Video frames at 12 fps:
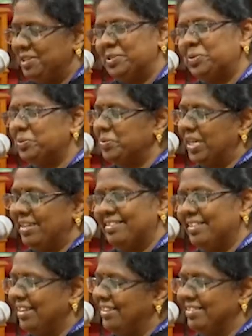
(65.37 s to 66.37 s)
No
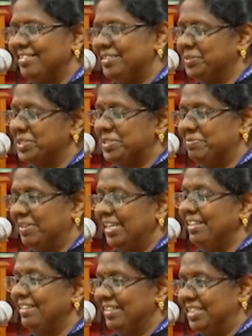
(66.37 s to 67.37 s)
way, yeah, it was
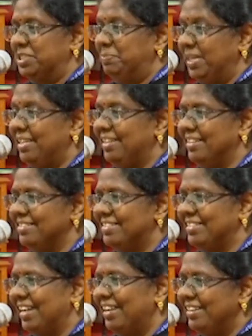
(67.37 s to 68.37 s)
fine
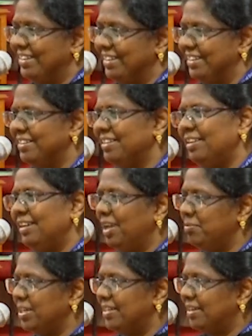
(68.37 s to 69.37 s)
experience. And uh,
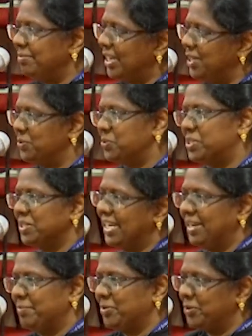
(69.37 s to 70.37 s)
every time I used to
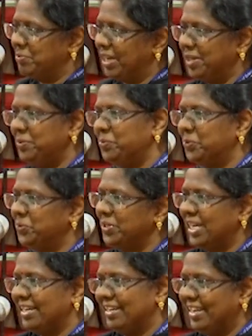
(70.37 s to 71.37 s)
get up on my
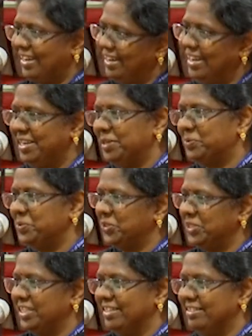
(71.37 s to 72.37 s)
own and I lie down
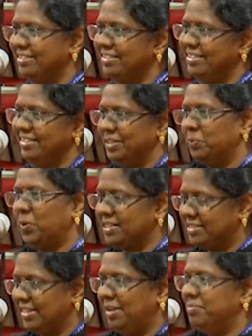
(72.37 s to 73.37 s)
on the
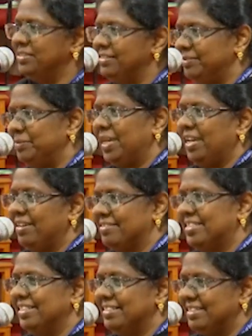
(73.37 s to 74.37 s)
work table where
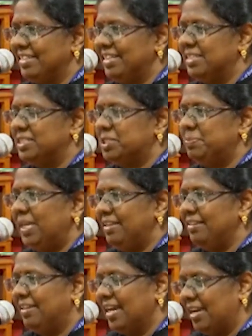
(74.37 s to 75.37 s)
surgery is
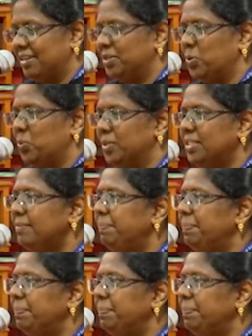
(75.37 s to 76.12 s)
being carried over.